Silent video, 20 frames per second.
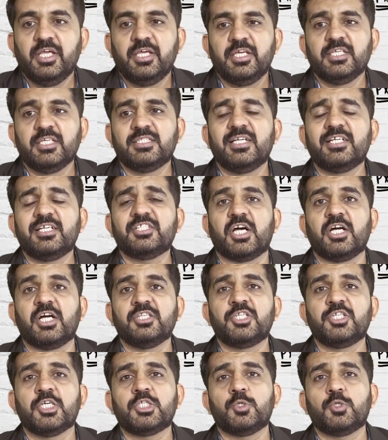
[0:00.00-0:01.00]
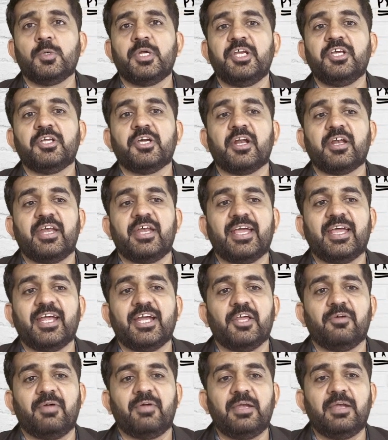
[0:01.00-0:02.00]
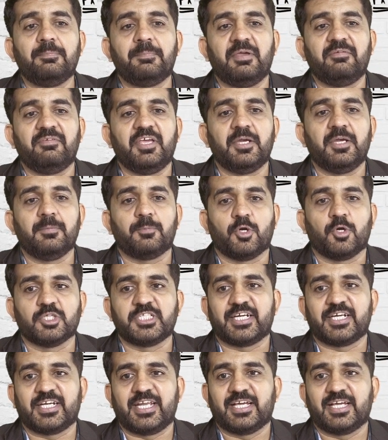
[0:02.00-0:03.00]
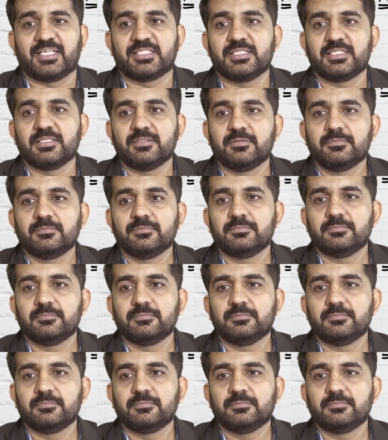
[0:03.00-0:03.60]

Is there chances to incur negative NPV in project X?